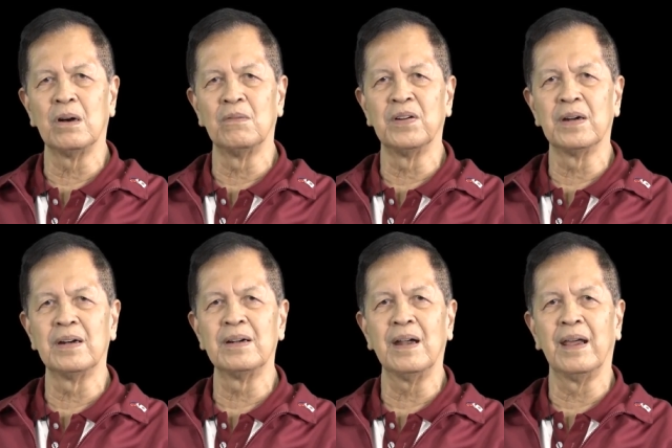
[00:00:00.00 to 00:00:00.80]
of
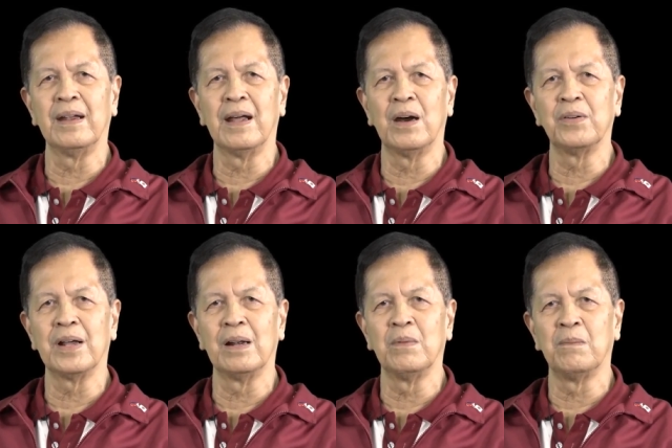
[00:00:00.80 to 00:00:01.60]
her and our
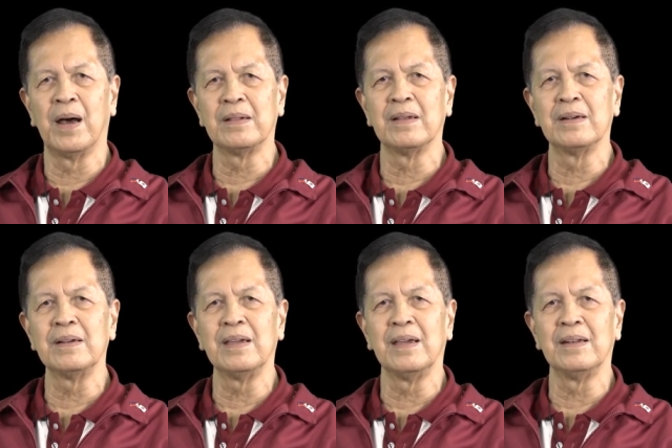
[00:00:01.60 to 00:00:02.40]
alma
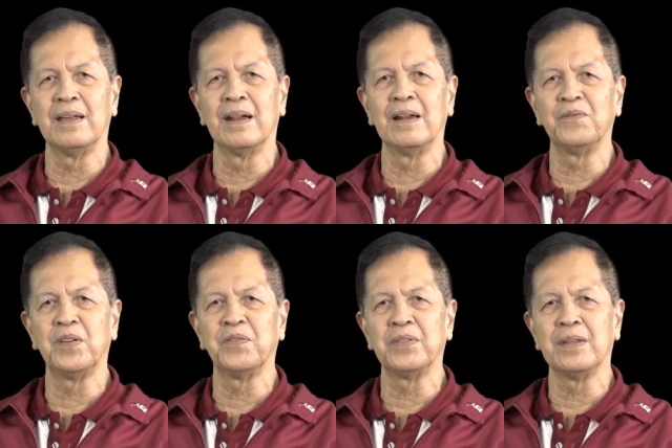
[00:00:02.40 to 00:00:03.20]
mater in the early
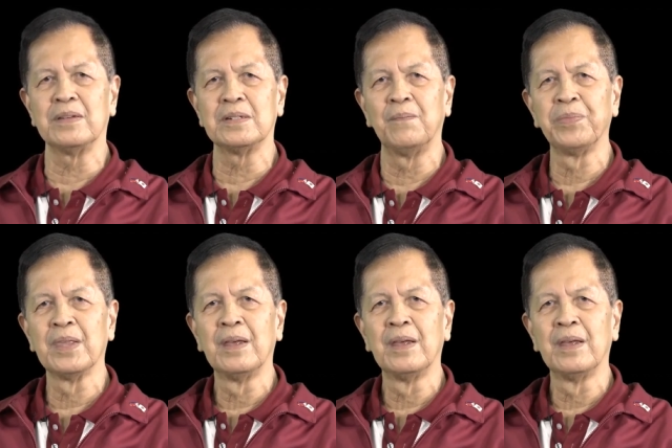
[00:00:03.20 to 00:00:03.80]
50s.